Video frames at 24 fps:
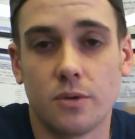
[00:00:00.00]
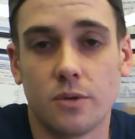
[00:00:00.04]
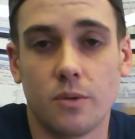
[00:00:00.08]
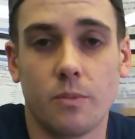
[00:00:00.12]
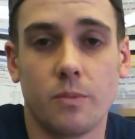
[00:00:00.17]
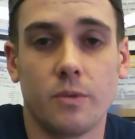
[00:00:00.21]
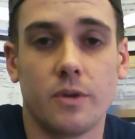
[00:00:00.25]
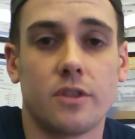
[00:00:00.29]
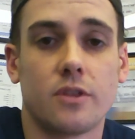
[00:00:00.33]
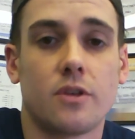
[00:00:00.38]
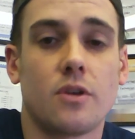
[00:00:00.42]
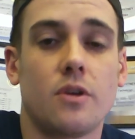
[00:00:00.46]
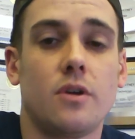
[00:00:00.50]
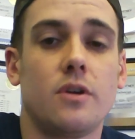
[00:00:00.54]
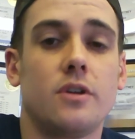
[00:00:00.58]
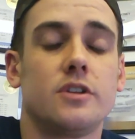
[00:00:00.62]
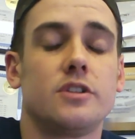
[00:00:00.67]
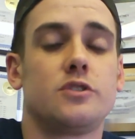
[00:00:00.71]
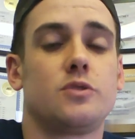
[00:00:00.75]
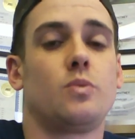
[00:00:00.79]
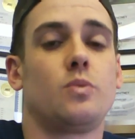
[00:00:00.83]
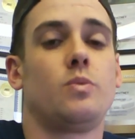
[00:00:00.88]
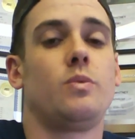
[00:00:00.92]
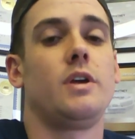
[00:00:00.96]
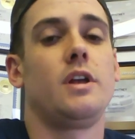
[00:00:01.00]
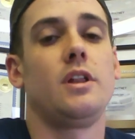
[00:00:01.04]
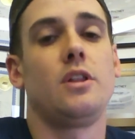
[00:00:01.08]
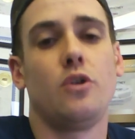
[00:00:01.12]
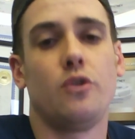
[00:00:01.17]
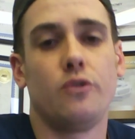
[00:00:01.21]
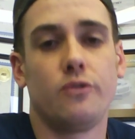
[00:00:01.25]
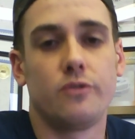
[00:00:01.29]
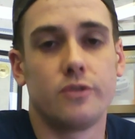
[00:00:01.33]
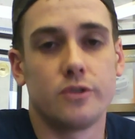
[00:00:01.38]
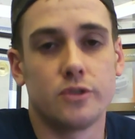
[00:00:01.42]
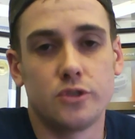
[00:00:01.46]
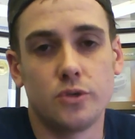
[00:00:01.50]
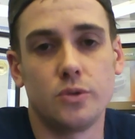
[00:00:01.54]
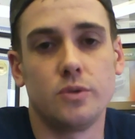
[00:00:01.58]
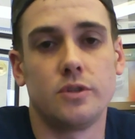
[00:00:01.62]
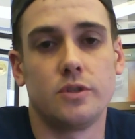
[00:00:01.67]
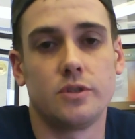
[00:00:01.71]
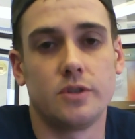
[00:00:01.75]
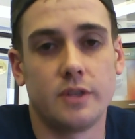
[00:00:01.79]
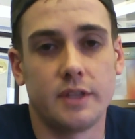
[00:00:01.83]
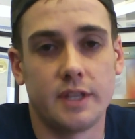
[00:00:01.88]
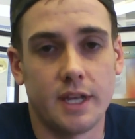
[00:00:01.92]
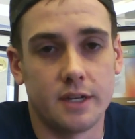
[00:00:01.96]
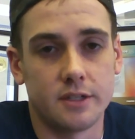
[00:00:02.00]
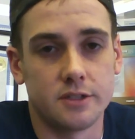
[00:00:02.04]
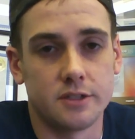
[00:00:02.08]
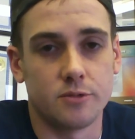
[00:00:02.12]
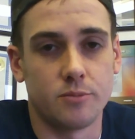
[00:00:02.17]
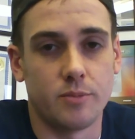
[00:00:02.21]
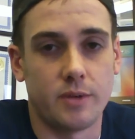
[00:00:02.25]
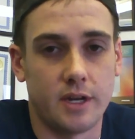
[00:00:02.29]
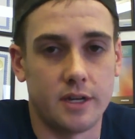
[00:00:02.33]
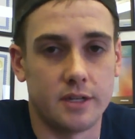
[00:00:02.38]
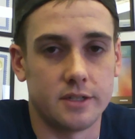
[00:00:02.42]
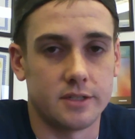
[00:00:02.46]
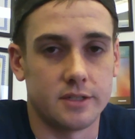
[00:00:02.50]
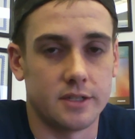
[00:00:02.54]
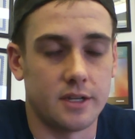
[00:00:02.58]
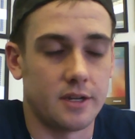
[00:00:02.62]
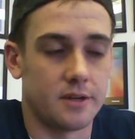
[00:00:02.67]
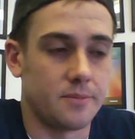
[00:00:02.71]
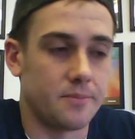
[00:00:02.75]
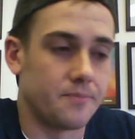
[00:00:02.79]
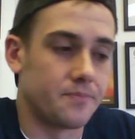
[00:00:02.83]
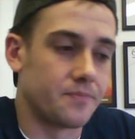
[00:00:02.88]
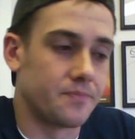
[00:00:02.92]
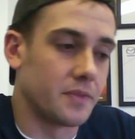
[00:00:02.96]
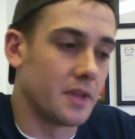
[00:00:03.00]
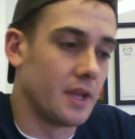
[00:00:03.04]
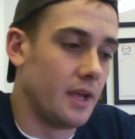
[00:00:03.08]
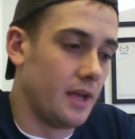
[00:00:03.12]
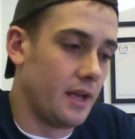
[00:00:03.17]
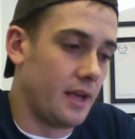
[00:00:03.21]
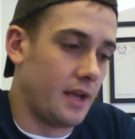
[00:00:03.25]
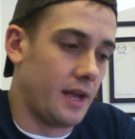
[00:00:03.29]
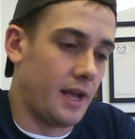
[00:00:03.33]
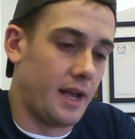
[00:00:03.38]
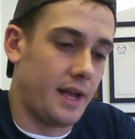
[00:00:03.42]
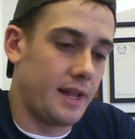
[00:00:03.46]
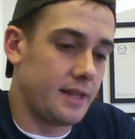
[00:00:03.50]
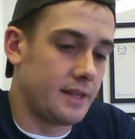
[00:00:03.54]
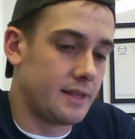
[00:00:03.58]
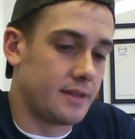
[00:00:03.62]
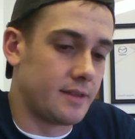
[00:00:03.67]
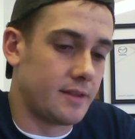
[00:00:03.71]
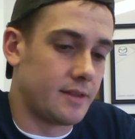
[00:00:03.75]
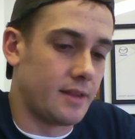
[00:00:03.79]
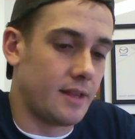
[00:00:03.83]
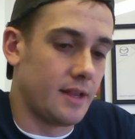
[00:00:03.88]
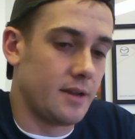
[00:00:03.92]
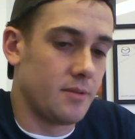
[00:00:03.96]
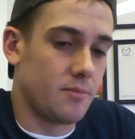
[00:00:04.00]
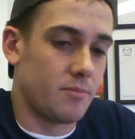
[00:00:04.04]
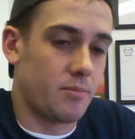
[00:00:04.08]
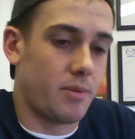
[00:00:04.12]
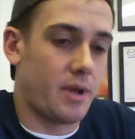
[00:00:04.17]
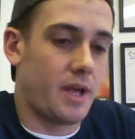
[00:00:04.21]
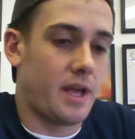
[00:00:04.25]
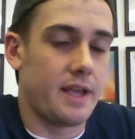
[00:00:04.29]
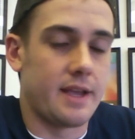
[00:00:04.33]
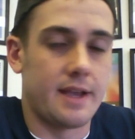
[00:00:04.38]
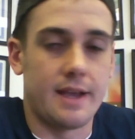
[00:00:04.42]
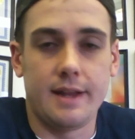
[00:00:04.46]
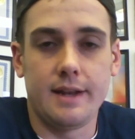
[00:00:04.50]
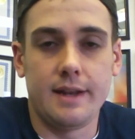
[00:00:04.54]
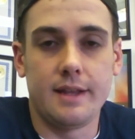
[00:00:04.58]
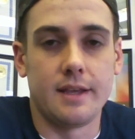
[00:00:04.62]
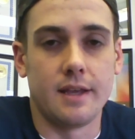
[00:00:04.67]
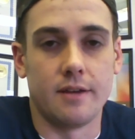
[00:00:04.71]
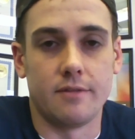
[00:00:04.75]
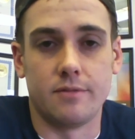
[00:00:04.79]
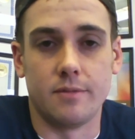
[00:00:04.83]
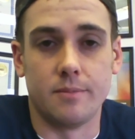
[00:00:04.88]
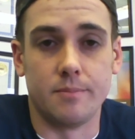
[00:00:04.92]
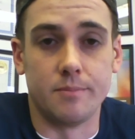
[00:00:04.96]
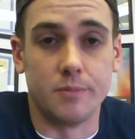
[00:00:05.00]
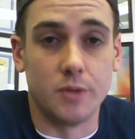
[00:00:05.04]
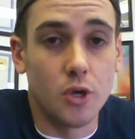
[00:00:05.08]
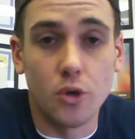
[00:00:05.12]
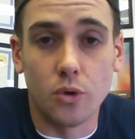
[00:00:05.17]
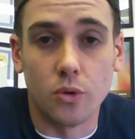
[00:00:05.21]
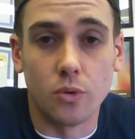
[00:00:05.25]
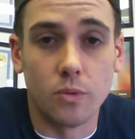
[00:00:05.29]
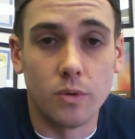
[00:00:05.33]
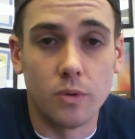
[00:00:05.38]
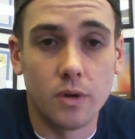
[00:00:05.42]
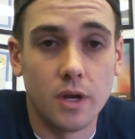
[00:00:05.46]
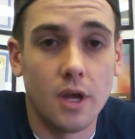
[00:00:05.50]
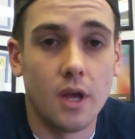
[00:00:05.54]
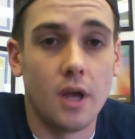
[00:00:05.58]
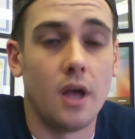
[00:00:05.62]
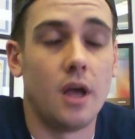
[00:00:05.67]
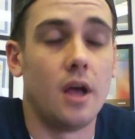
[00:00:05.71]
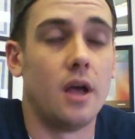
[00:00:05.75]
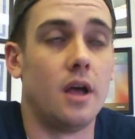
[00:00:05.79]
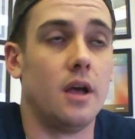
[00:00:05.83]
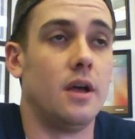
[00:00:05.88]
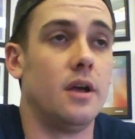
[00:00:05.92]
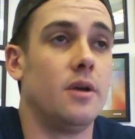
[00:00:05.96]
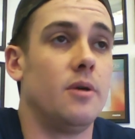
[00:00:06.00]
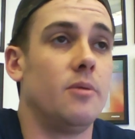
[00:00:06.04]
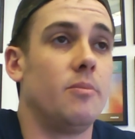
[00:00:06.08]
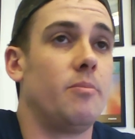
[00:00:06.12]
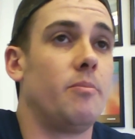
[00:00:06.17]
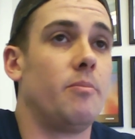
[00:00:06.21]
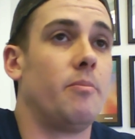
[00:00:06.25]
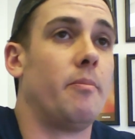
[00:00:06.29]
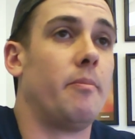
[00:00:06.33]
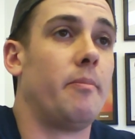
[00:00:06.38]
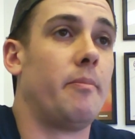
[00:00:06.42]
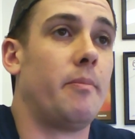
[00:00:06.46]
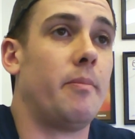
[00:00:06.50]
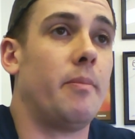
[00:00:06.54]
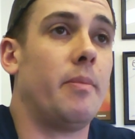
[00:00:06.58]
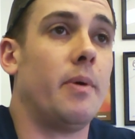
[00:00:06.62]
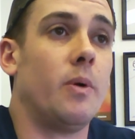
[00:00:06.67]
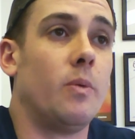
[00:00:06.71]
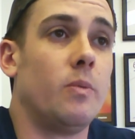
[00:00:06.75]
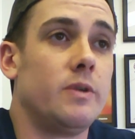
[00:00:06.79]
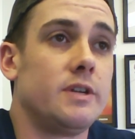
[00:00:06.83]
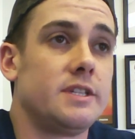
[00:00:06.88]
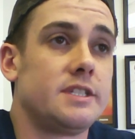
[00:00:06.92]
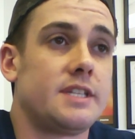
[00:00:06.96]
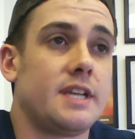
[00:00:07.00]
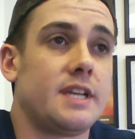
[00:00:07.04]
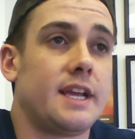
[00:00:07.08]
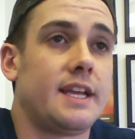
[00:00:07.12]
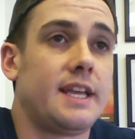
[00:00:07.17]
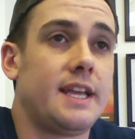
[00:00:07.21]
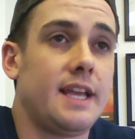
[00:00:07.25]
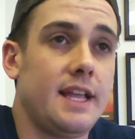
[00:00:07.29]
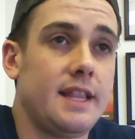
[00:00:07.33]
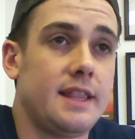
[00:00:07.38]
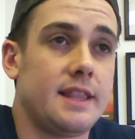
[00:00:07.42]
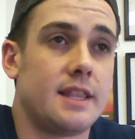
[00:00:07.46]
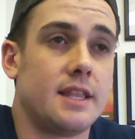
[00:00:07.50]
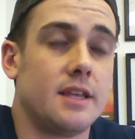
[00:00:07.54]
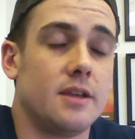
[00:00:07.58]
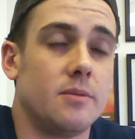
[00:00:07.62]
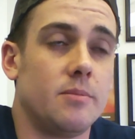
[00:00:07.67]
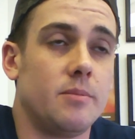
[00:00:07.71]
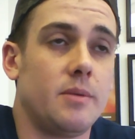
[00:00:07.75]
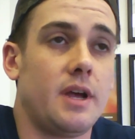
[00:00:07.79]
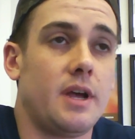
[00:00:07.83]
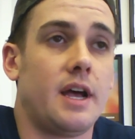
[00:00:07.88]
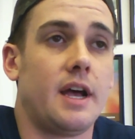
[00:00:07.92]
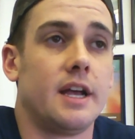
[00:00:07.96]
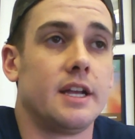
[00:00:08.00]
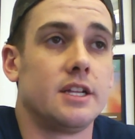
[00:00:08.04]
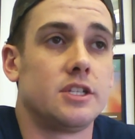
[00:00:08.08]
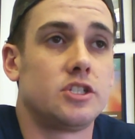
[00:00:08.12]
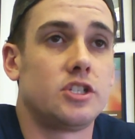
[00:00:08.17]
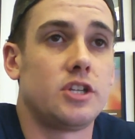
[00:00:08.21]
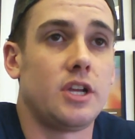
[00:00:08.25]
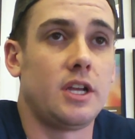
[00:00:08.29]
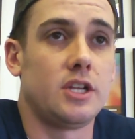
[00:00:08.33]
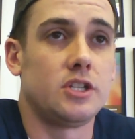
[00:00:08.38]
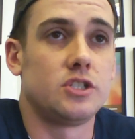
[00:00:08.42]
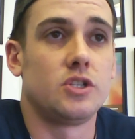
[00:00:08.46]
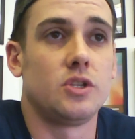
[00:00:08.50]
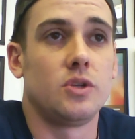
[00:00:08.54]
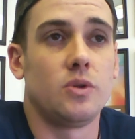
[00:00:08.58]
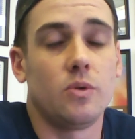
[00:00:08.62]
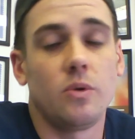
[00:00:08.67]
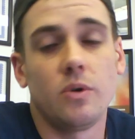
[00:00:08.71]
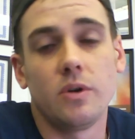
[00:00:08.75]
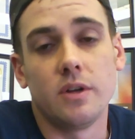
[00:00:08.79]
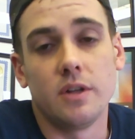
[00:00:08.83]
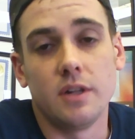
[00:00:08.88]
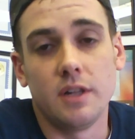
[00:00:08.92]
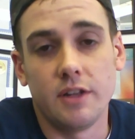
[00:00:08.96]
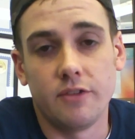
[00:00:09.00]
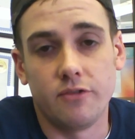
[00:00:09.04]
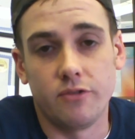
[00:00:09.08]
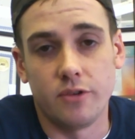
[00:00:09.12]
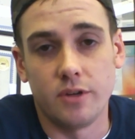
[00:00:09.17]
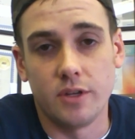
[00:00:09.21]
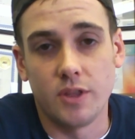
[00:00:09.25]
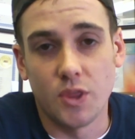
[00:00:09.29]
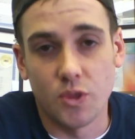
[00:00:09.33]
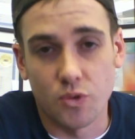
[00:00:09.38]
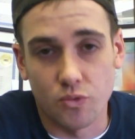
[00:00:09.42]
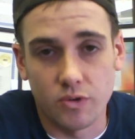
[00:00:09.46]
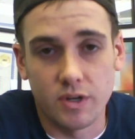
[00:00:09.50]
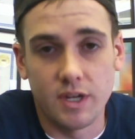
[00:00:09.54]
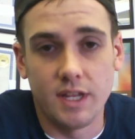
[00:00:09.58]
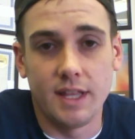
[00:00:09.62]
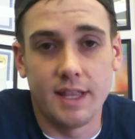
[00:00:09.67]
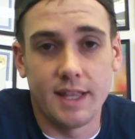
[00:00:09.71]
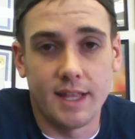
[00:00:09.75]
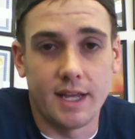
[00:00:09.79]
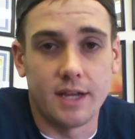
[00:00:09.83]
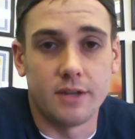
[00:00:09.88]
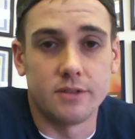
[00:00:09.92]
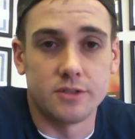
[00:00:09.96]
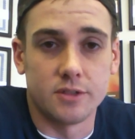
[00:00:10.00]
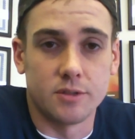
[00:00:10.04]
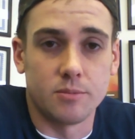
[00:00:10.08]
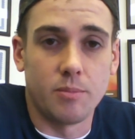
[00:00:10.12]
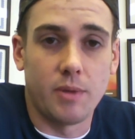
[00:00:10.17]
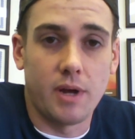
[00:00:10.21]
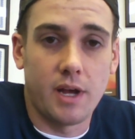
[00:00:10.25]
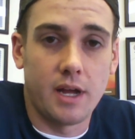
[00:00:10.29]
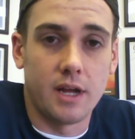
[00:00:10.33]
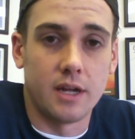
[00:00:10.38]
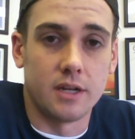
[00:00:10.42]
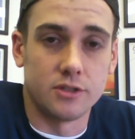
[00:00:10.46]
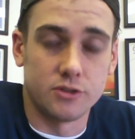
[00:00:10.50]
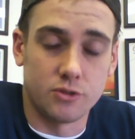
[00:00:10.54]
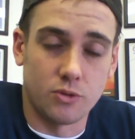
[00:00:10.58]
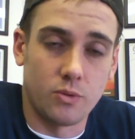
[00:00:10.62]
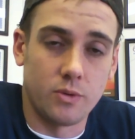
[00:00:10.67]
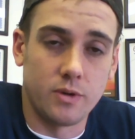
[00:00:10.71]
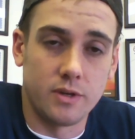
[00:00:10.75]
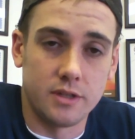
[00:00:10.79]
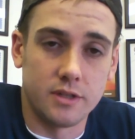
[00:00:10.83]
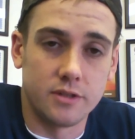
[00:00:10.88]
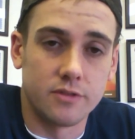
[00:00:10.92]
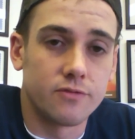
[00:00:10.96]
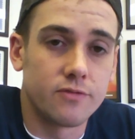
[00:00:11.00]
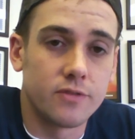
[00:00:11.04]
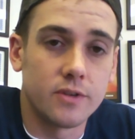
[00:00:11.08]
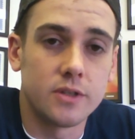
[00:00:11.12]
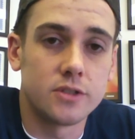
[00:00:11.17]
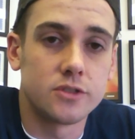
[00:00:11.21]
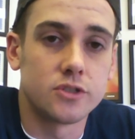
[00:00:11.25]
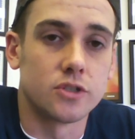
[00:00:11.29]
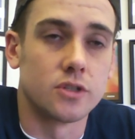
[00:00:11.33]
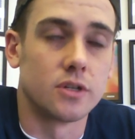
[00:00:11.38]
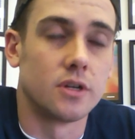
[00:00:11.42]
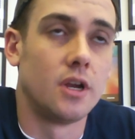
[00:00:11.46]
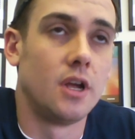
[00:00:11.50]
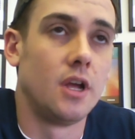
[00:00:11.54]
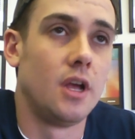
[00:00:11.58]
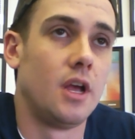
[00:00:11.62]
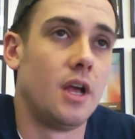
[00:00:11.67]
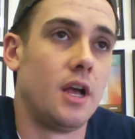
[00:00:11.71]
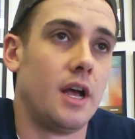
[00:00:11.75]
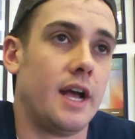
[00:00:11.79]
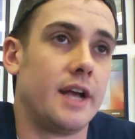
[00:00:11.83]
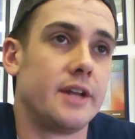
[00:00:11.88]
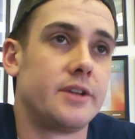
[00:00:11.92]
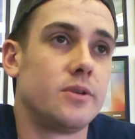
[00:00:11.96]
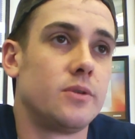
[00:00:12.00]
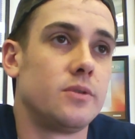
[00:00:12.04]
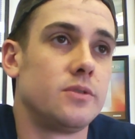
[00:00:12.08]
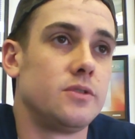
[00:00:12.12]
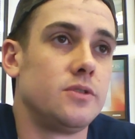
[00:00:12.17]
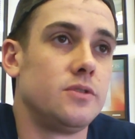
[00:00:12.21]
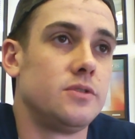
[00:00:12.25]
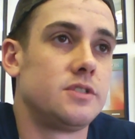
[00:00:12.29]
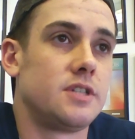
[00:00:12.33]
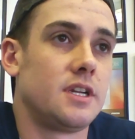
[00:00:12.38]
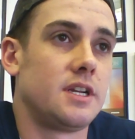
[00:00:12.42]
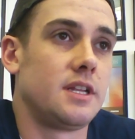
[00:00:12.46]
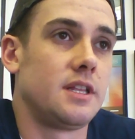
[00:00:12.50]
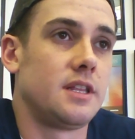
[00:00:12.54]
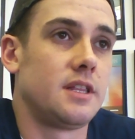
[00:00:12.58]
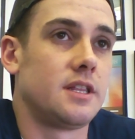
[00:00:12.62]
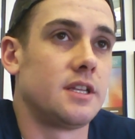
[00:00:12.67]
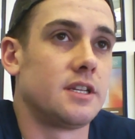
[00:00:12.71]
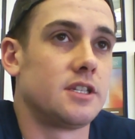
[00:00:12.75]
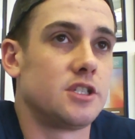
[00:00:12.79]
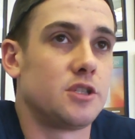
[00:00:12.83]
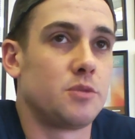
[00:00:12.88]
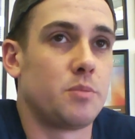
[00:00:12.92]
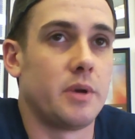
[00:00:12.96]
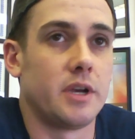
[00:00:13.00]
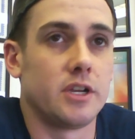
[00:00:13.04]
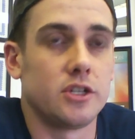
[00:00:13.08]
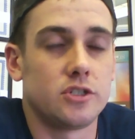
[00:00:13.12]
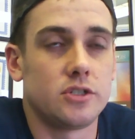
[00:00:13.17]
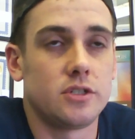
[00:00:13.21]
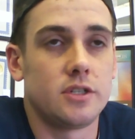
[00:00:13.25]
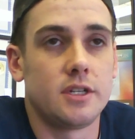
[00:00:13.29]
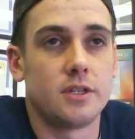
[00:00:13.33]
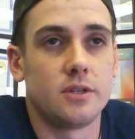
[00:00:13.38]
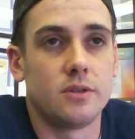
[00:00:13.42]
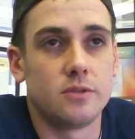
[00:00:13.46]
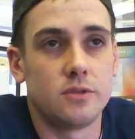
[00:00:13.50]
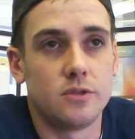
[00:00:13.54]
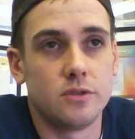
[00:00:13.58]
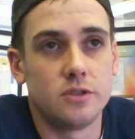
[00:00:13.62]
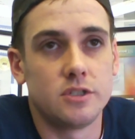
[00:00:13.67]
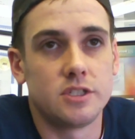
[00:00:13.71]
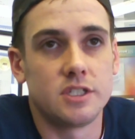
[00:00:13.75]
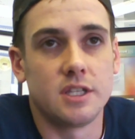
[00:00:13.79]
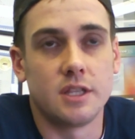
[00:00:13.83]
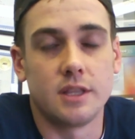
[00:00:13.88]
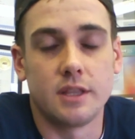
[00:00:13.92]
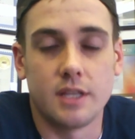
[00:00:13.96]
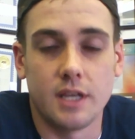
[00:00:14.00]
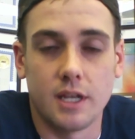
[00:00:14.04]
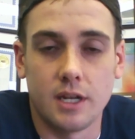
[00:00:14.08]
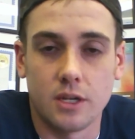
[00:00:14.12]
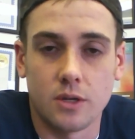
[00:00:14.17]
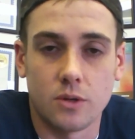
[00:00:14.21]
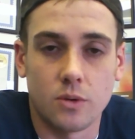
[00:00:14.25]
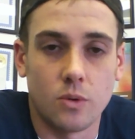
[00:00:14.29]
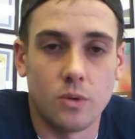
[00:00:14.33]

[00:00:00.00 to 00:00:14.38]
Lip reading: with cars well over 200,000 miles on them. I didn't buy any of them new. But once I get them, I change the oil every 3,000 miles, oil and filter. I don't use anything special. I don't use synthetic